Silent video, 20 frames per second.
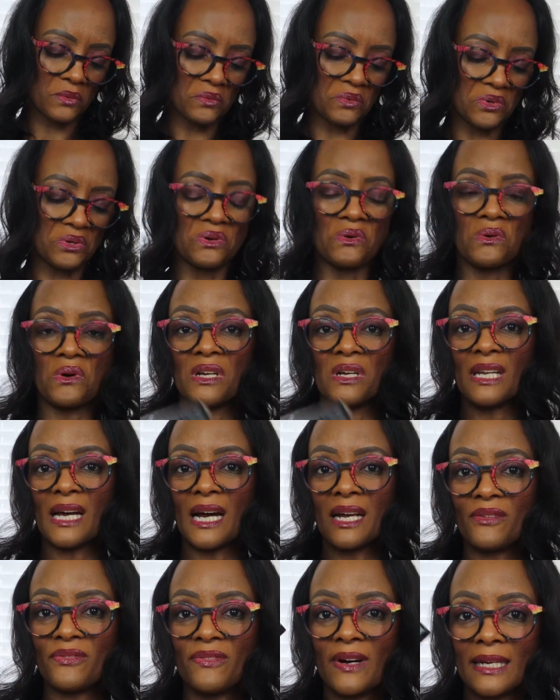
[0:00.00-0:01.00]
we'll go
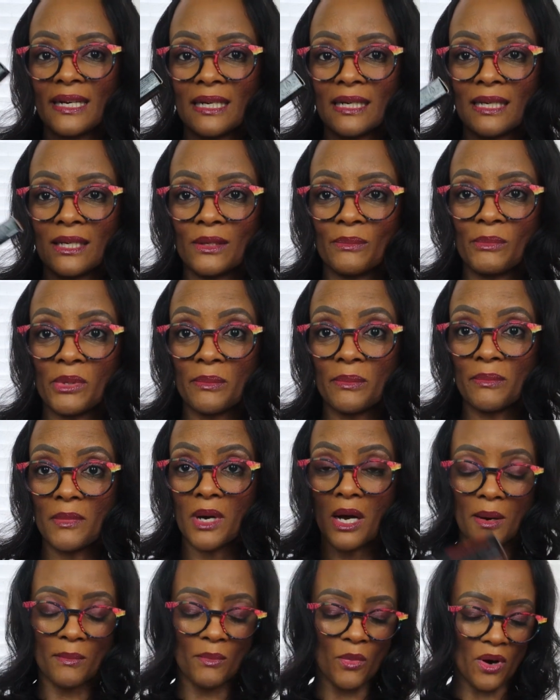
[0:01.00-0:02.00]
online and find a little bit
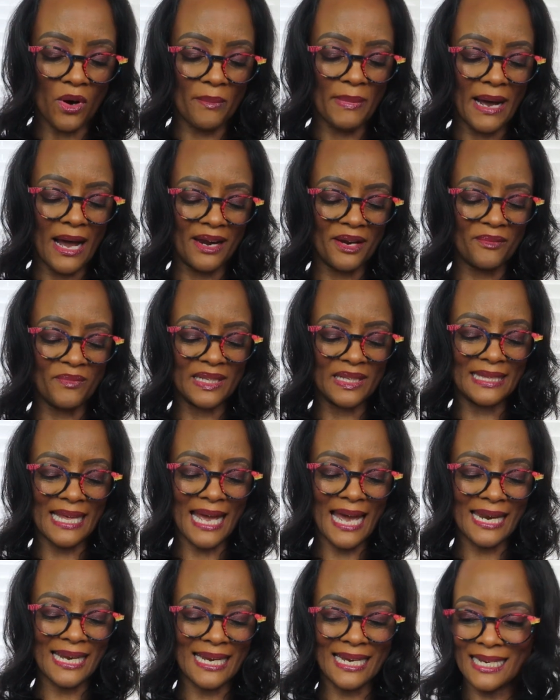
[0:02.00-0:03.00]
more about it, but
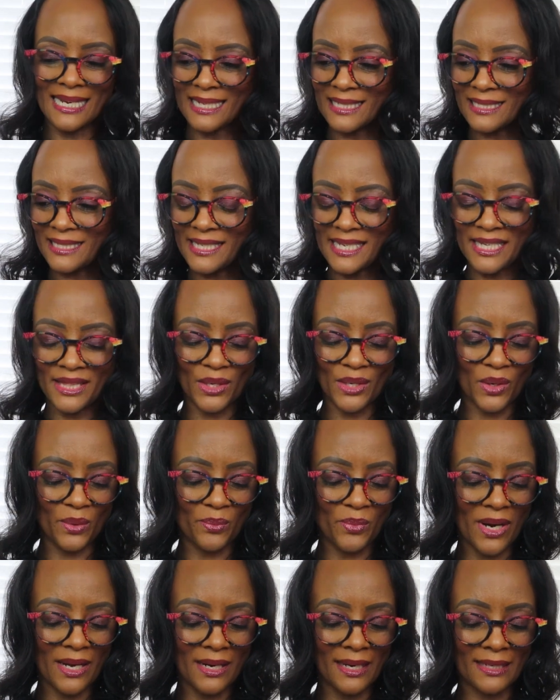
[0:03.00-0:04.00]
that is the
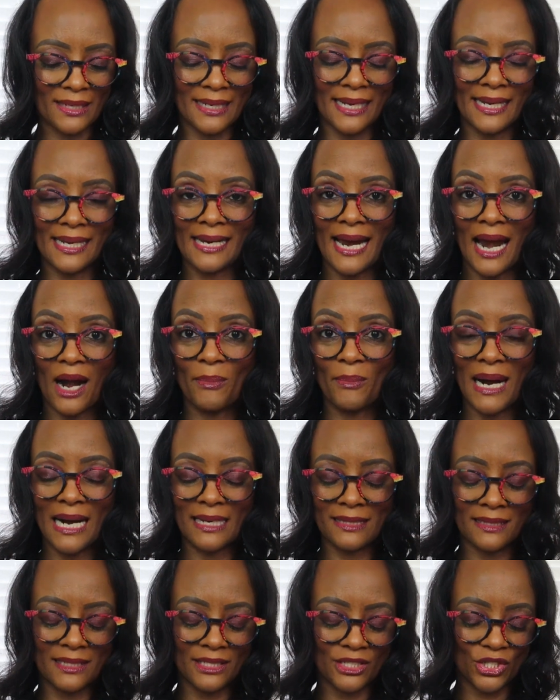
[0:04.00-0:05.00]
third product in our
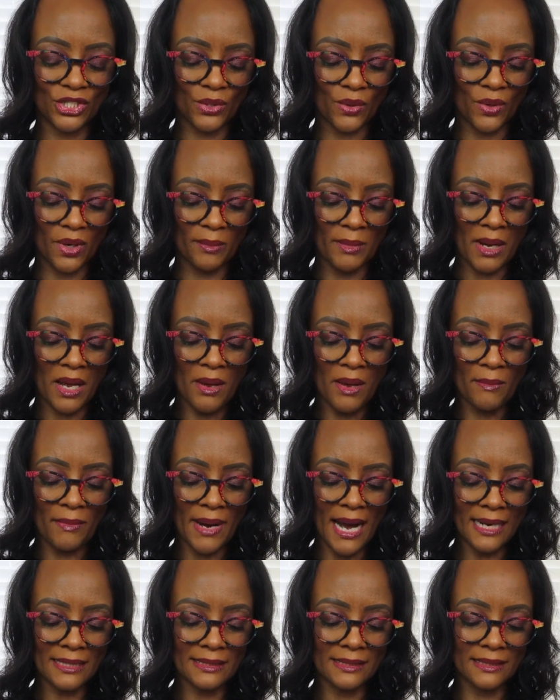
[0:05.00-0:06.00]
BoxyCharm
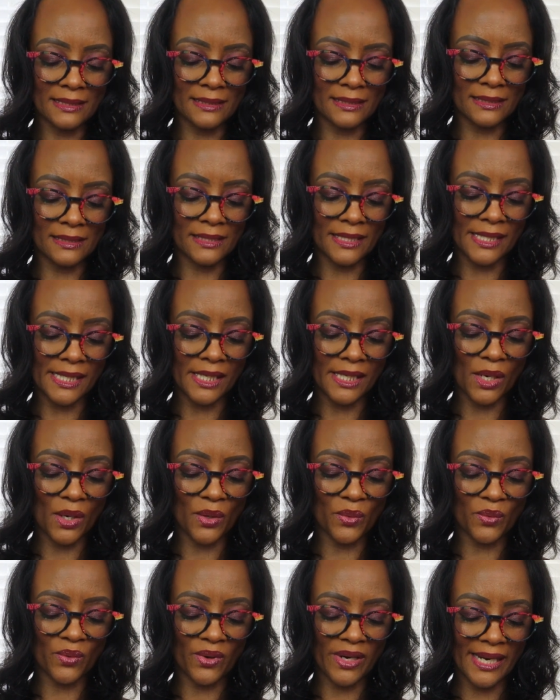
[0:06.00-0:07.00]
box. This is the
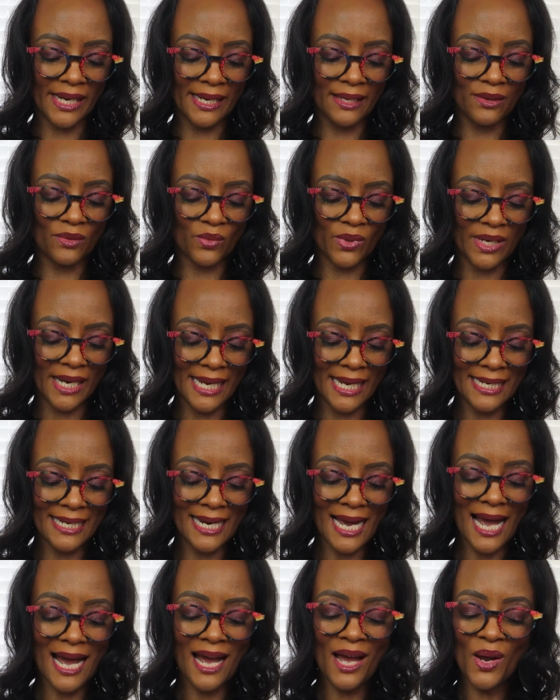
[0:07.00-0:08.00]

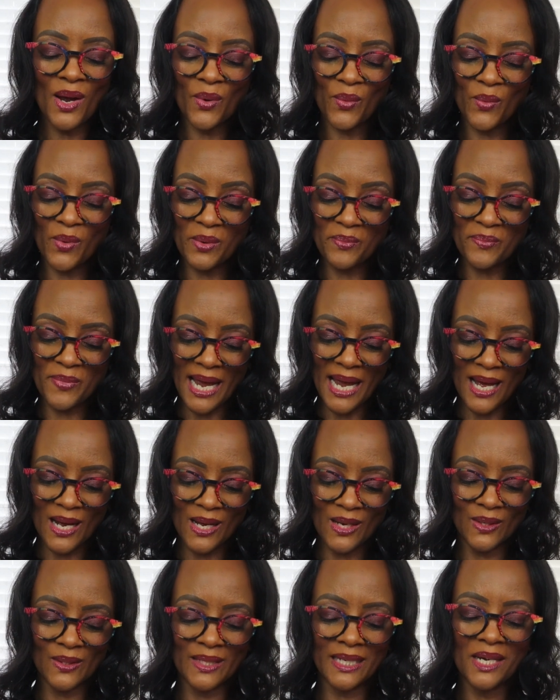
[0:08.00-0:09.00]
Reina
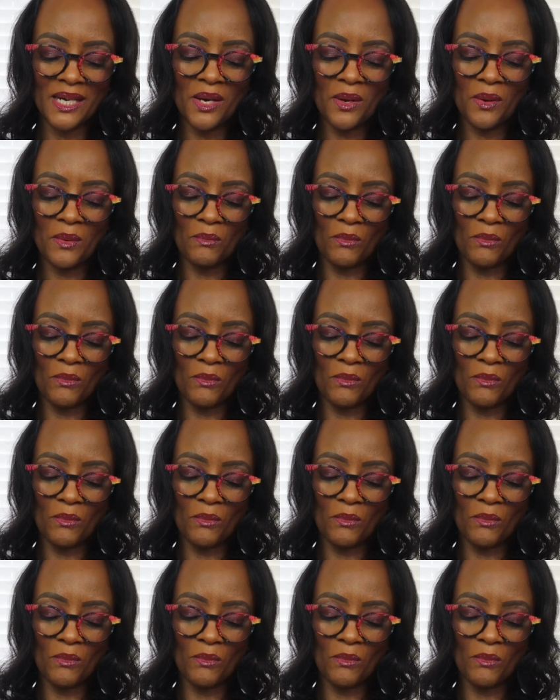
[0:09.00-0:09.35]
Rebelde